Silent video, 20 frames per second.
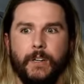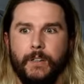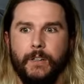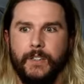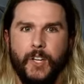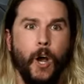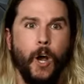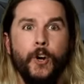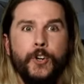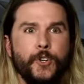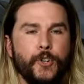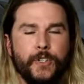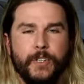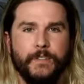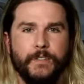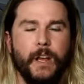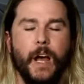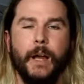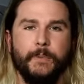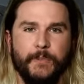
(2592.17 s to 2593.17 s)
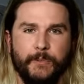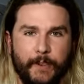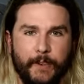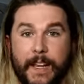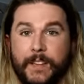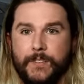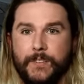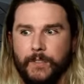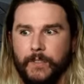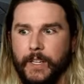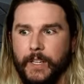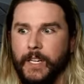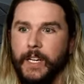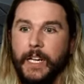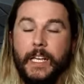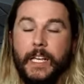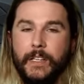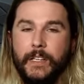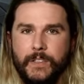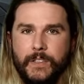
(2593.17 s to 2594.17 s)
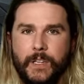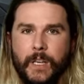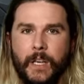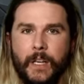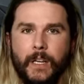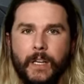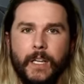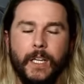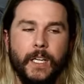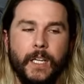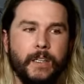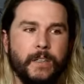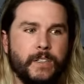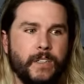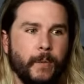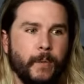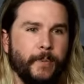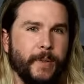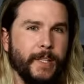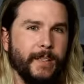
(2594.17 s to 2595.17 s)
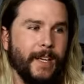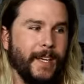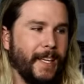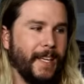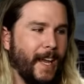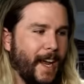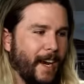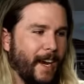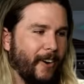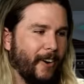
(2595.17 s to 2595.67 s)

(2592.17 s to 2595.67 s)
It's hundreds of times faster than it is in something like air.